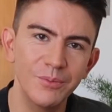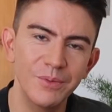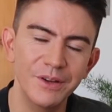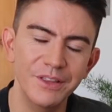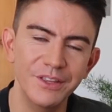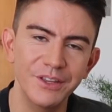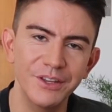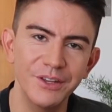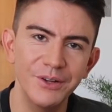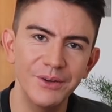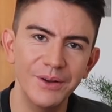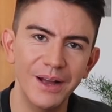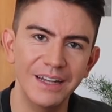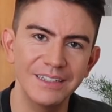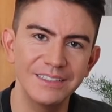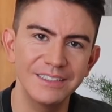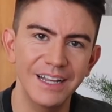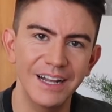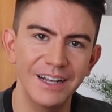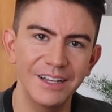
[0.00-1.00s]
one with you
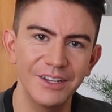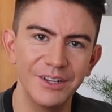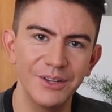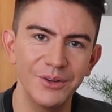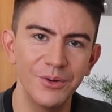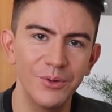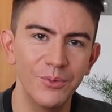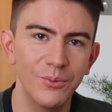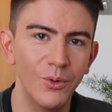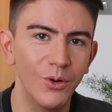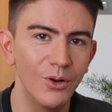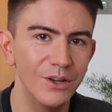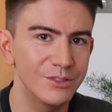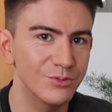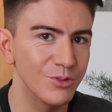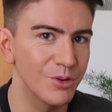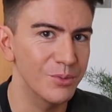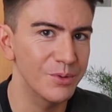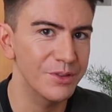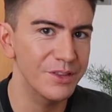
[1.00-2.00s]
and tell you what
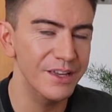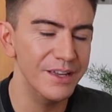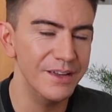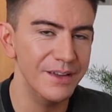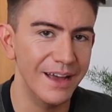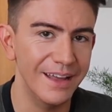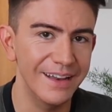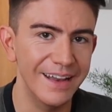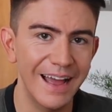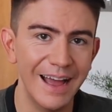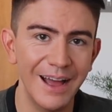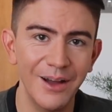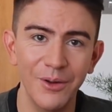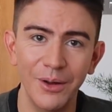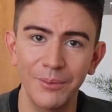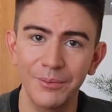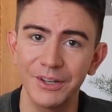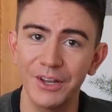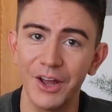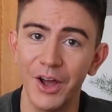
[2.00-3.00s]
is wrong with it and how
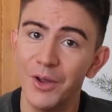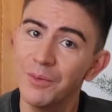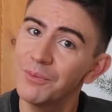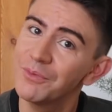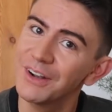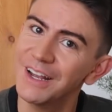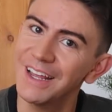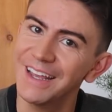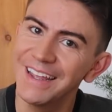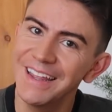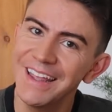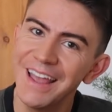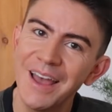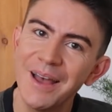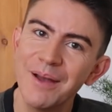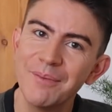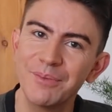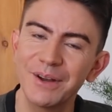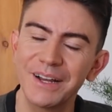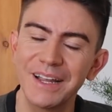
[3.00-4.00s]
I'm gonna hopefully
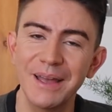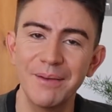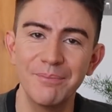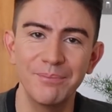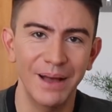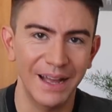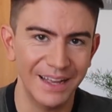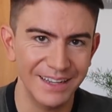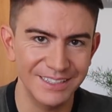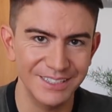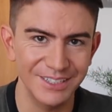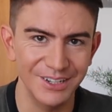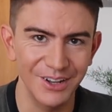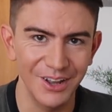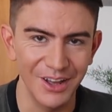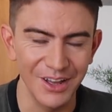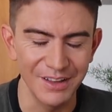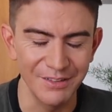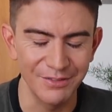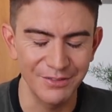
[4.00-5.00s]
bring it back to
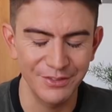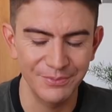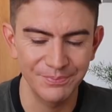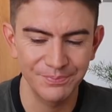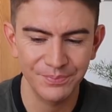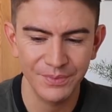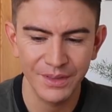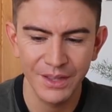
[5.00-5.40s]
life.